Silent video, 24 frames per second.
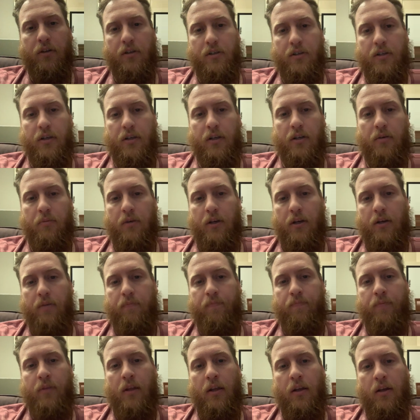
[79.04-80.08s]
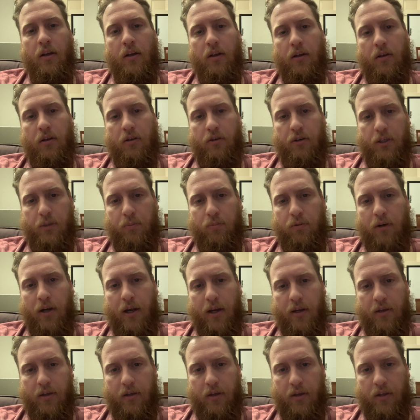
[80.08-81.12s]
seen them yet. Chris
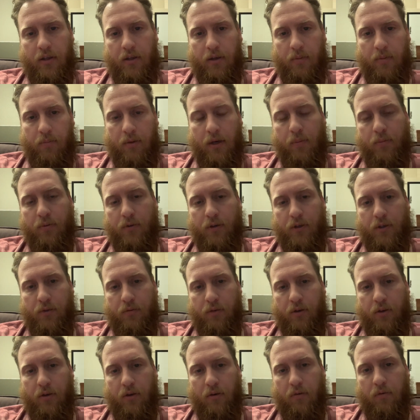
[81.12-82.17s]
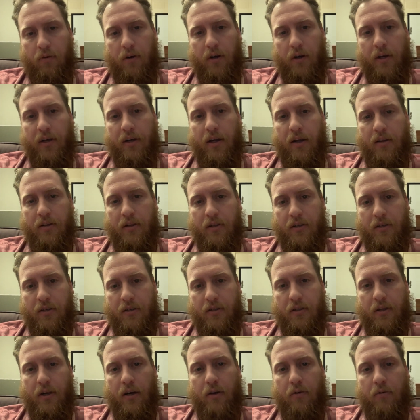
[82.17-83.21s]
Pratt and the people he's with are running down this
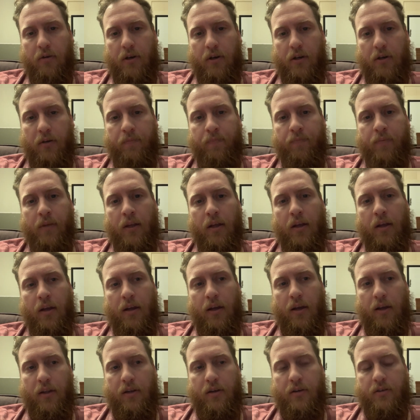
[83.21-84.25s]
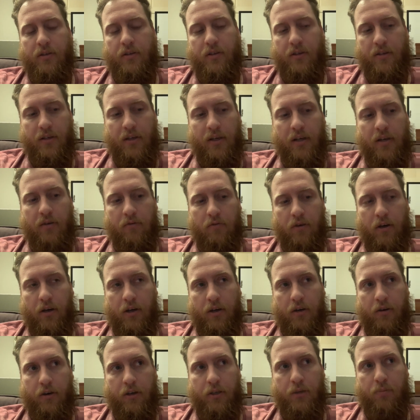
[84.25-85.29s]
stairwell, and there's a scene where
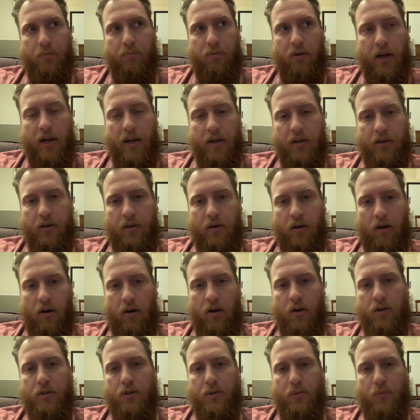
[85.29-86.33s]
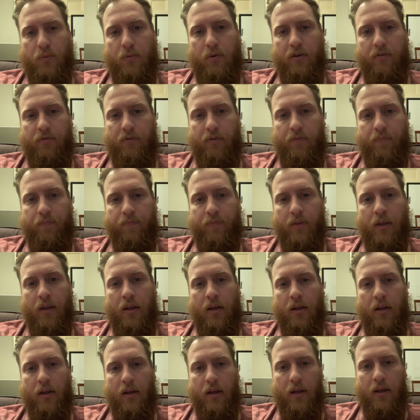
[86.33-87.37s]
Chris Pratt hurts one of them.
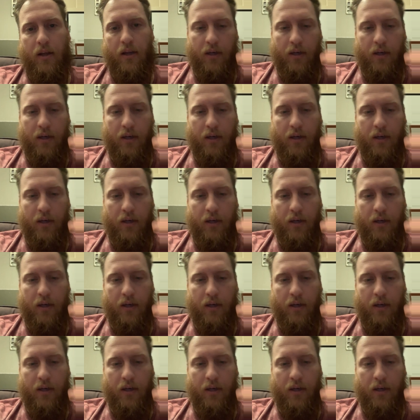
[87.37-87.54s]
It